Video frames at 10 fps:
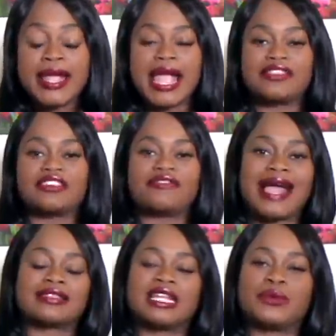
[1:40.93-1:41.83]
And the
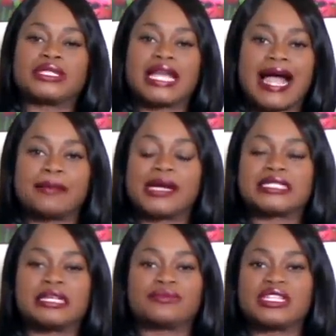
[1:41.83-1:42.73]
fact that he would lie about
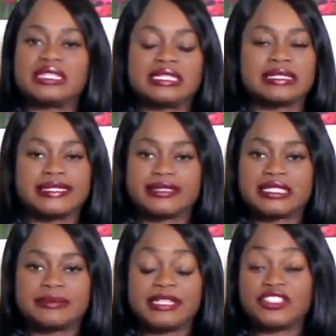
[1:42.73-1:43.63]
something this serious
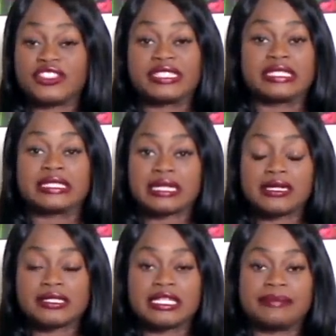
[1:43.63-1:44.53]
to me is just
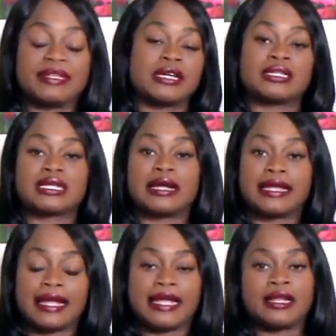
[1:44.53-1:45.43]
disgusting because,
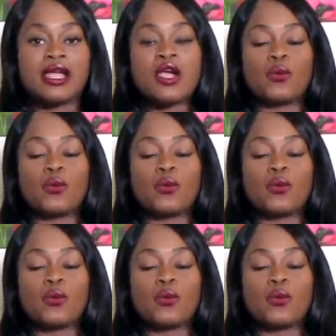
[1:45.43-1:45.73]
again,